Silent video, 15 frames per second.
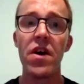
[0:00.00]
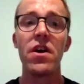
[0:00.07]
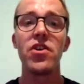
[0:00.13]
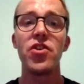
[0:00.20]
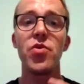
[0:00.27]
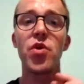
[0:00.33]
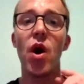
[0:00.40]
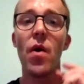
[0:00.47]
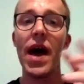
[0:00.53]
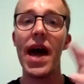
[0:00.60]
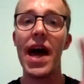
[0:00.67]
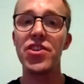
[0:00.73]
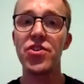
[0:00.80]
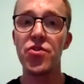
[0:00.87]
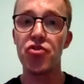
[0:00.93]
You go
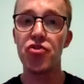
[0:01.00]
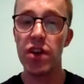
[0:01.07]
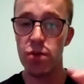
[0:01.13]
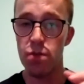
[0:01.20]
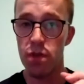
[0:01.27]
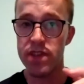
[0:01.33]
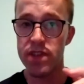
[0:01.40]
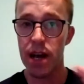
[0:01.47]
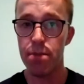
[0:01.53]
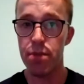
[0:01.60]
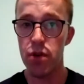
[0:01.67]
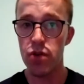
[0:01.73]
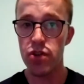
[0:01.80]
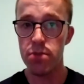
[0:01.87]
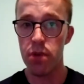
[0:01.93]
ahead, you treat them with
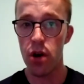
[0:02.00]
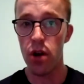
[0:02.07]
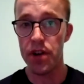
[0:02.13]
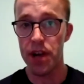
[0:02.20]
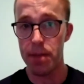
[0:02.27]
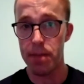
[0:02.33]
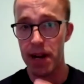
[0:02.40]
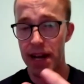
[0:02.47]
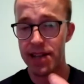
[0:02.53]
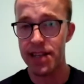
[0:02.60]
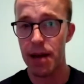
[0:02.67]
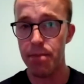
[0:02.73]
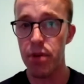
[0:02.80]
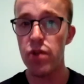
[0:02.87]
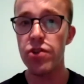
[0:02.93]
salbutamol, nebulized
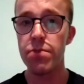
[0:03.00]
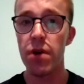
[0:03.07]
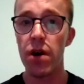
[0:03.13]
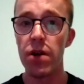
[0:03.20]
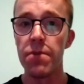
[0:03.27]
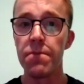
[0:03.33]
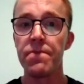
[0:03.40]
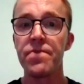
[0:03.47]
salbutamol.